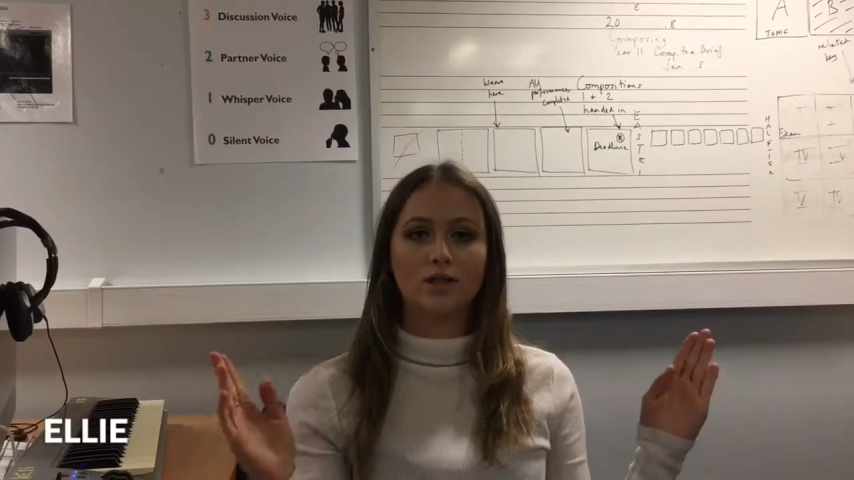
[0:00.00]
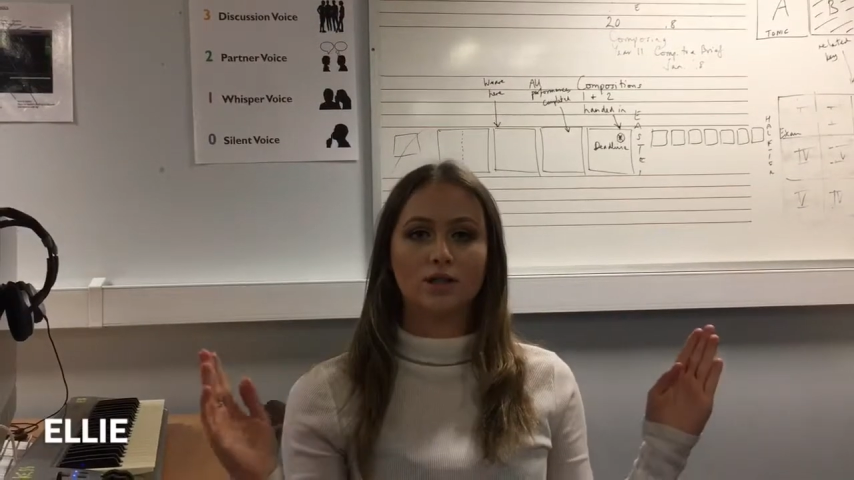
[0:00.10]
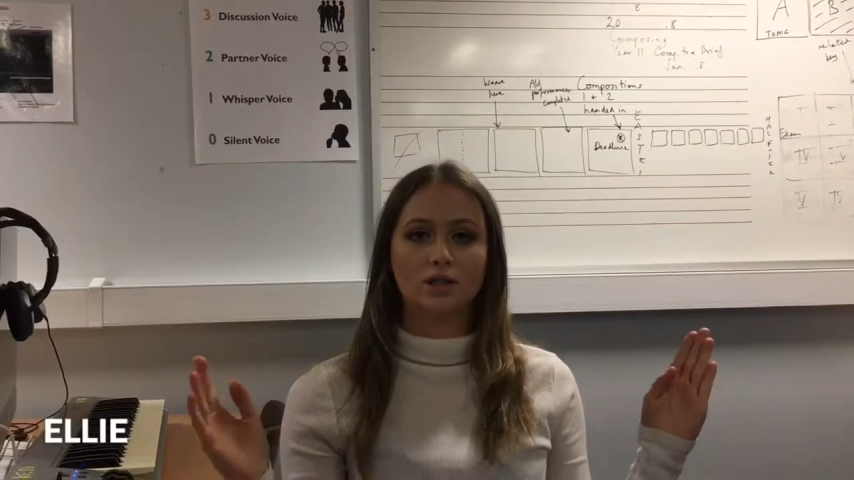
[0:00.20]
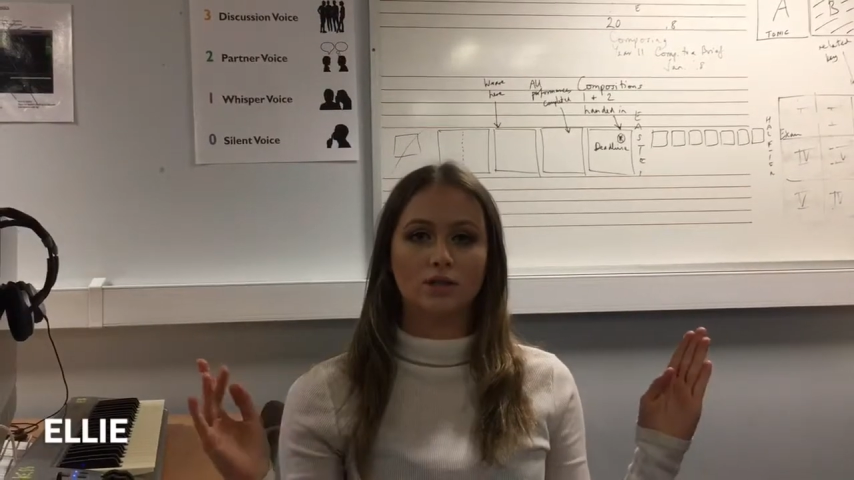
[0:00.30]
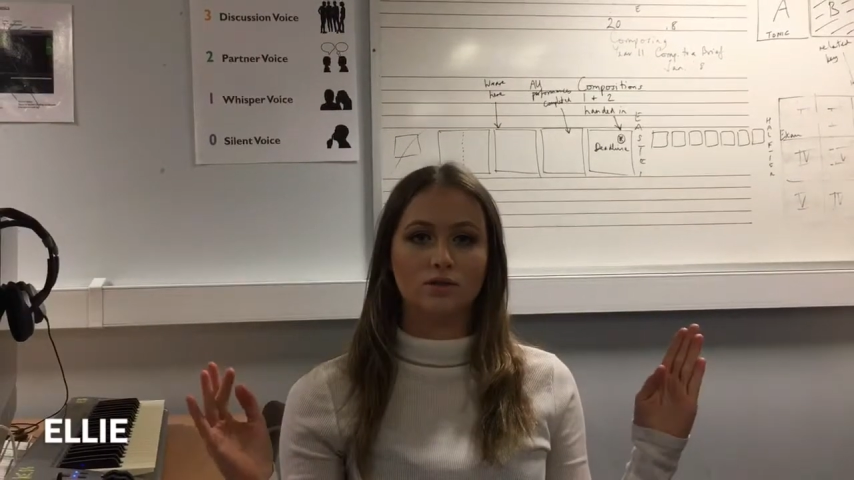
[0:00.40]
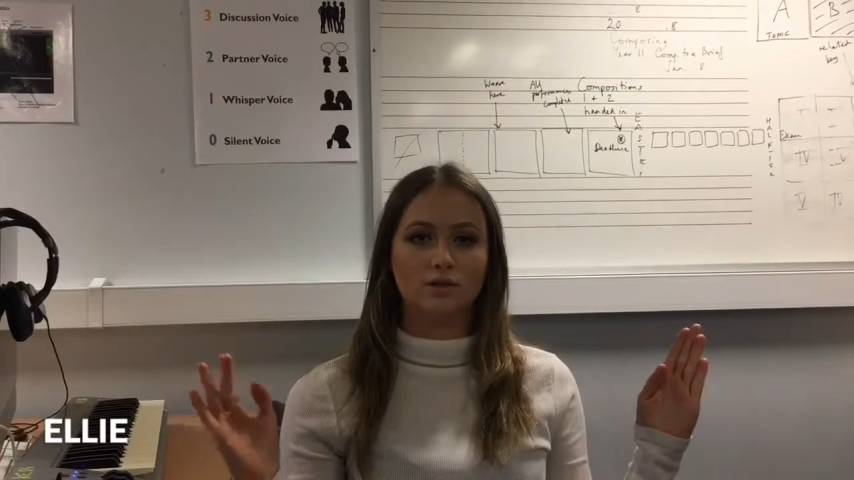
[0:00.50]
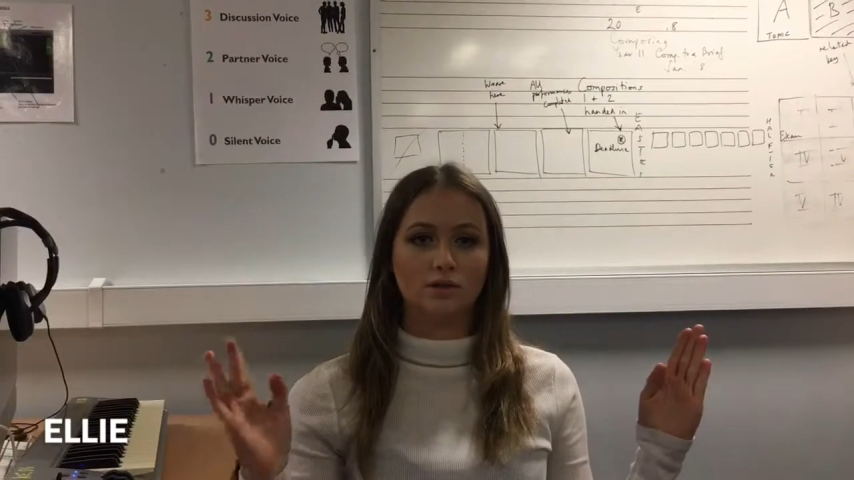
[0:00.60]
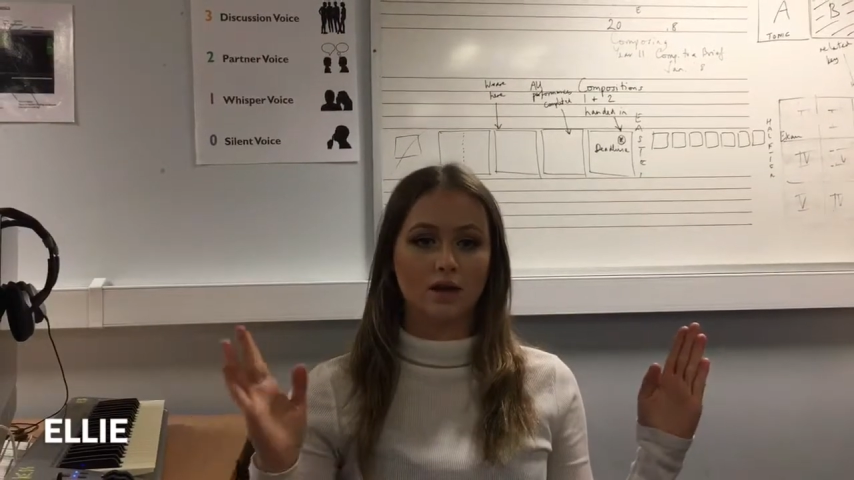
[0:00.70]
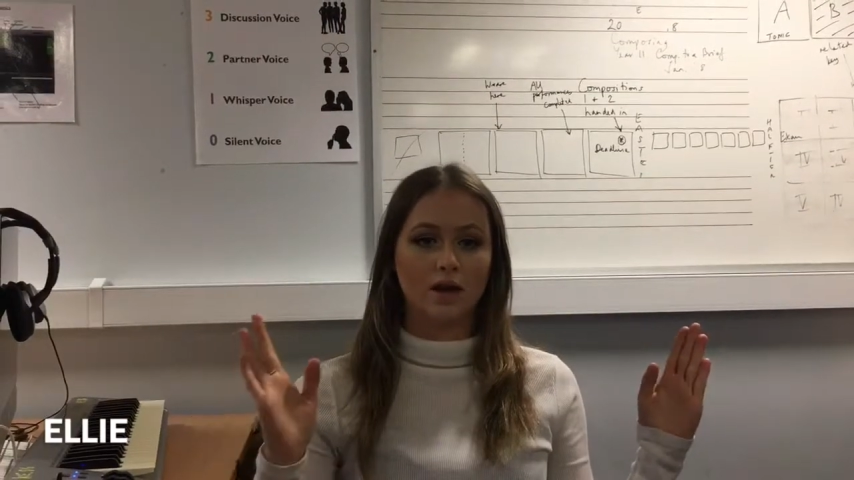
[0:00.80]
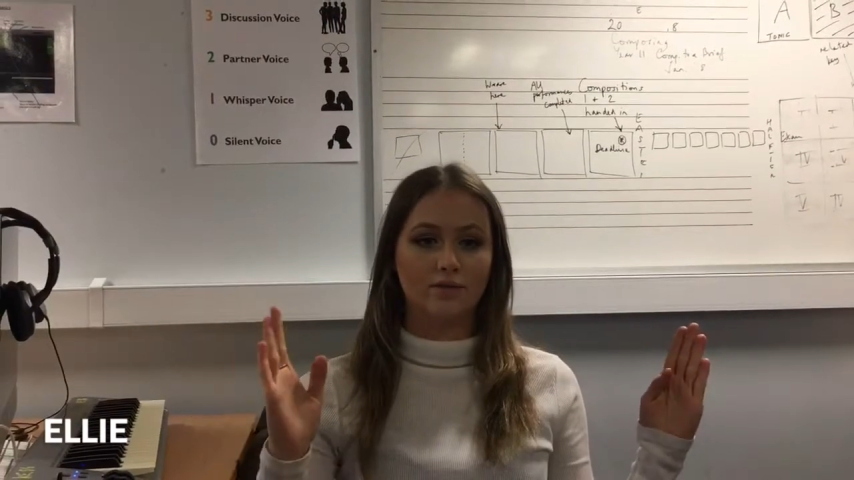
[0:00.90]
just so you
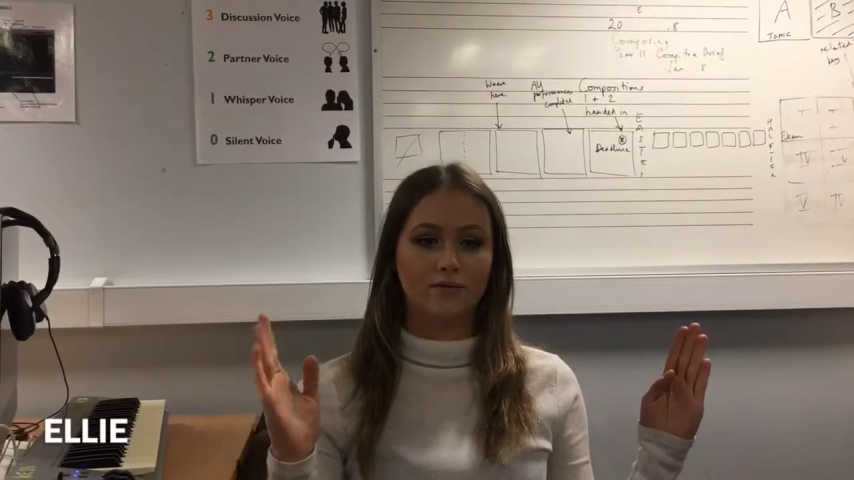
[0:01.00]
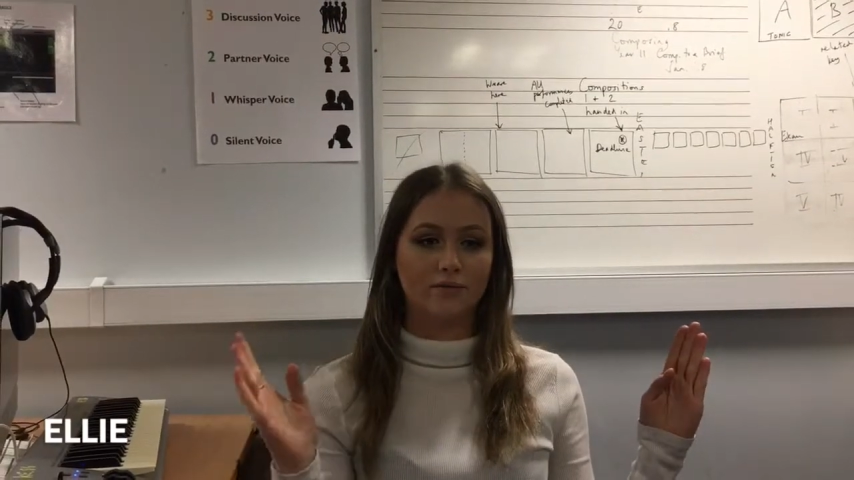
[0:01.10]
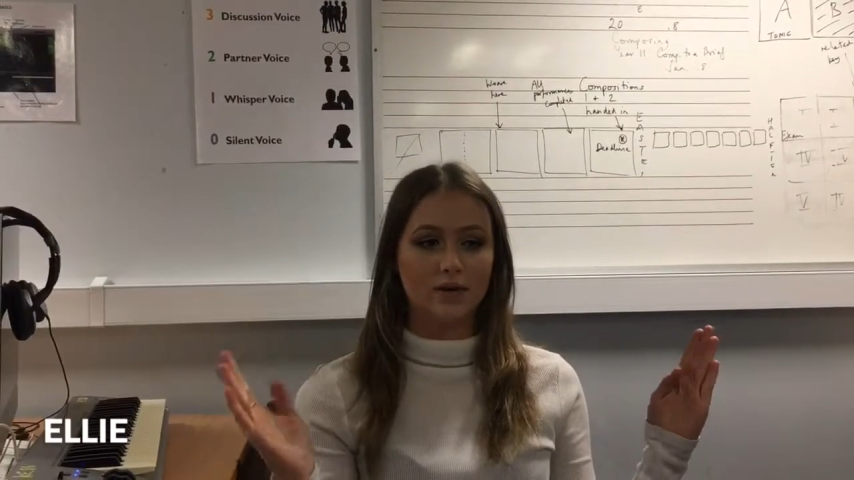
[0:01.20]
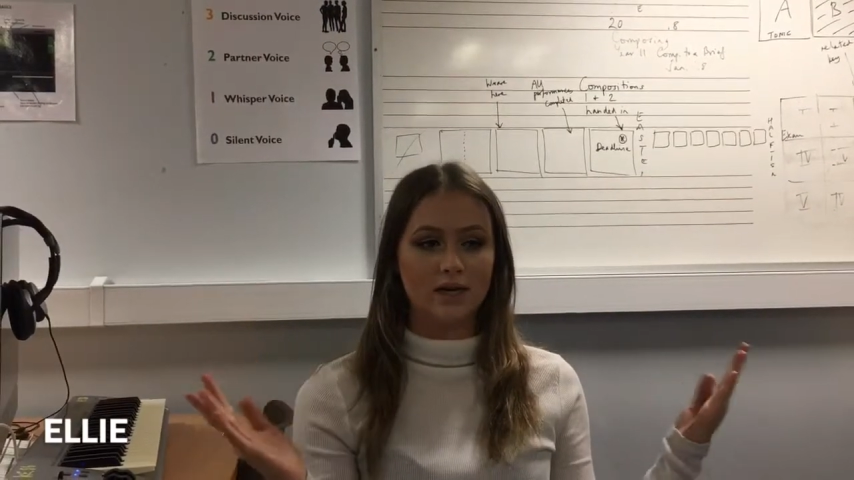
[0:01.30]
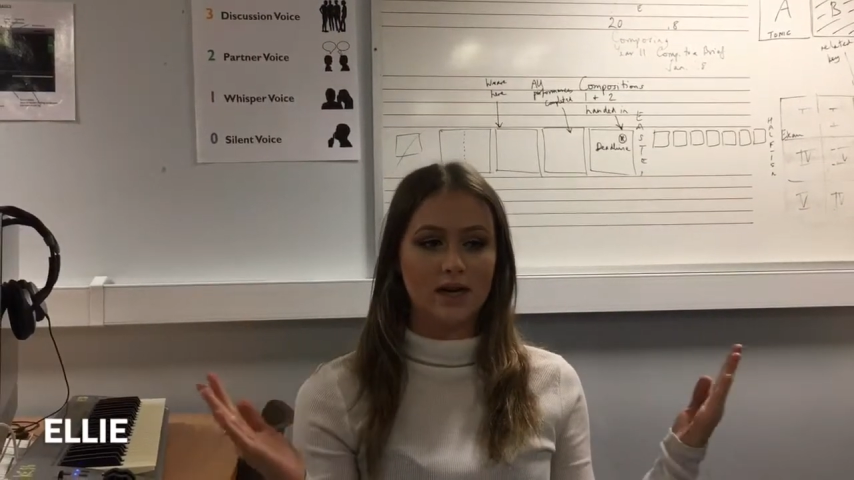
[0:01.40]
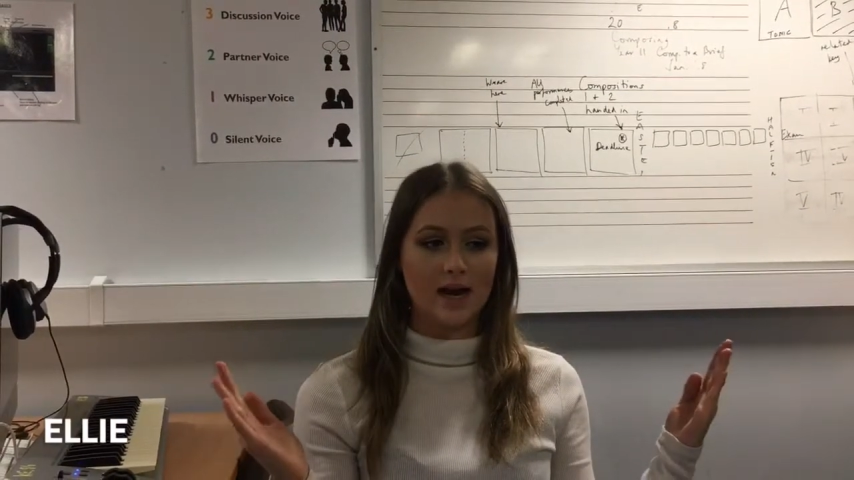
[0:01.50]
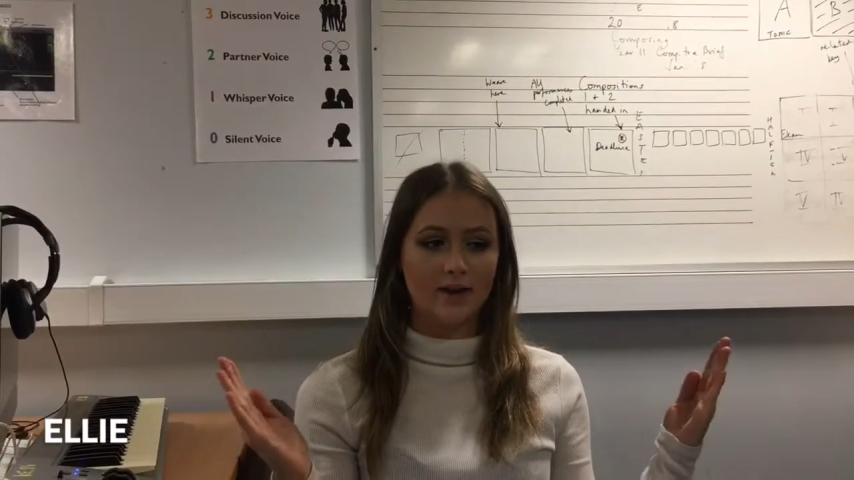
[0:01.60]
can kind of really